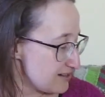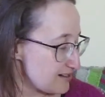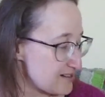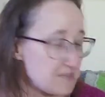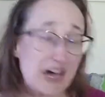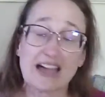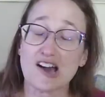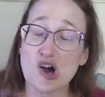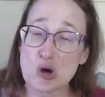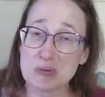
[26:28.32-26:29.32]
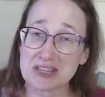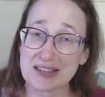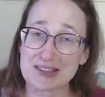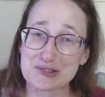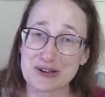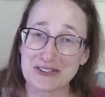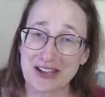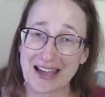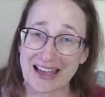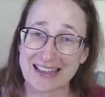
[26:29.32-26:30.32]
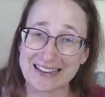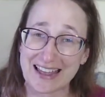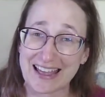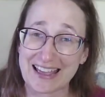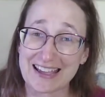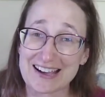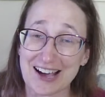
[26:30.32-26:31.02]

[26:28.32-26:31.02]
I hope that you have had a,